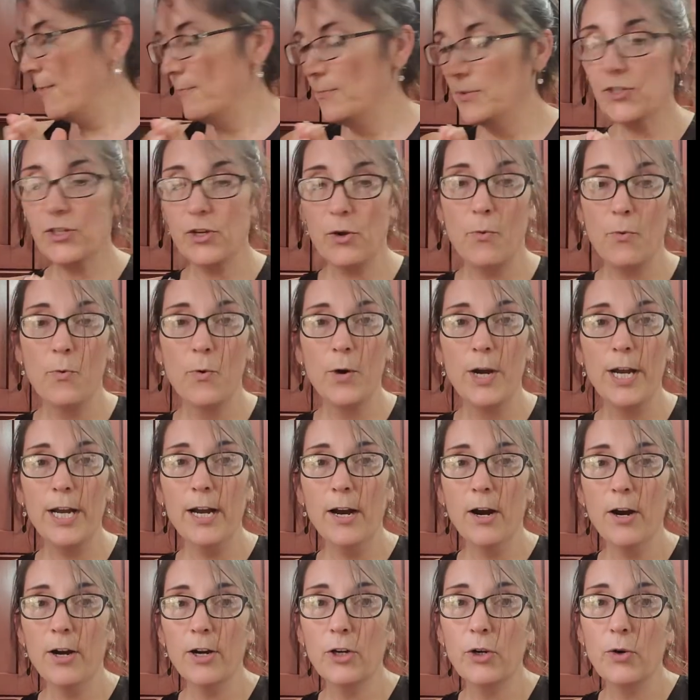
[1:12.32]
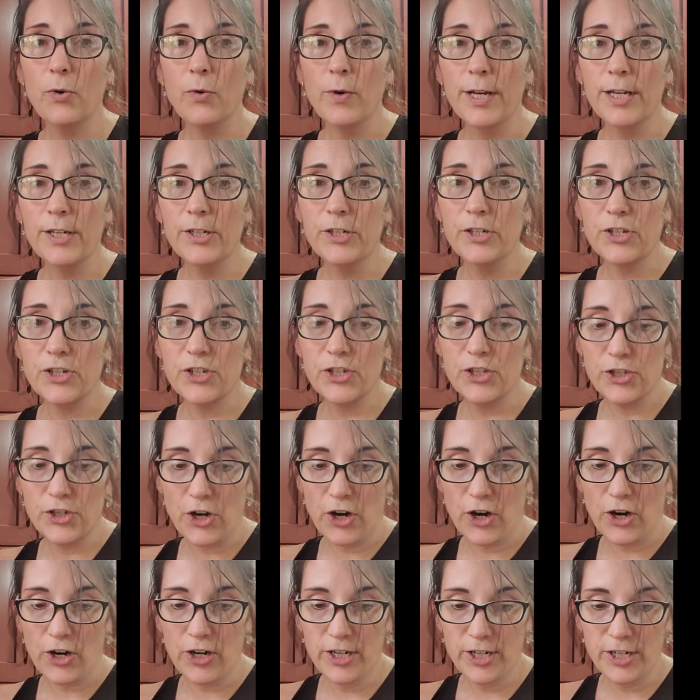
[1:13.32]
So we are going to
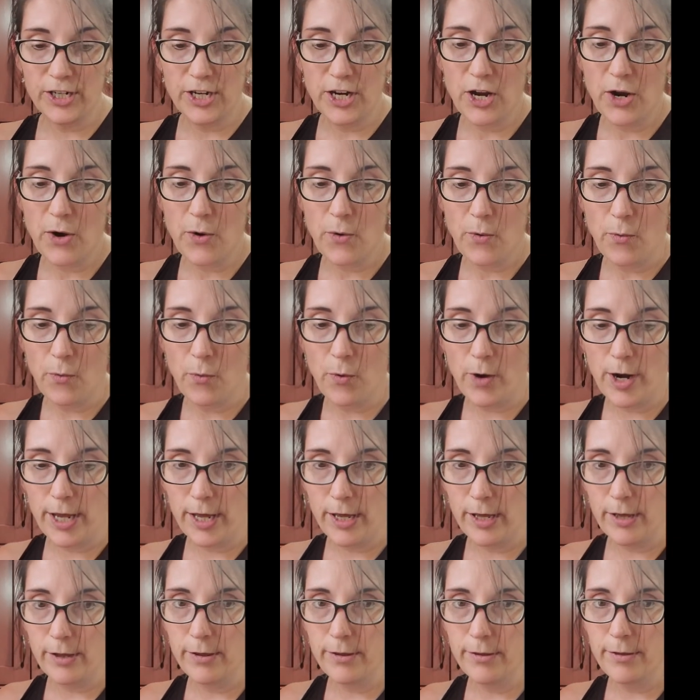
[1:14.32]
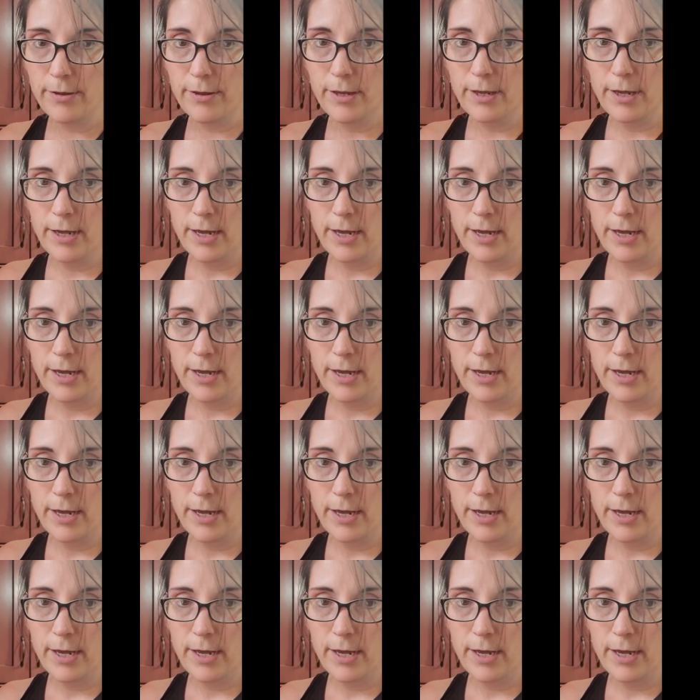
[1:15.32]
start with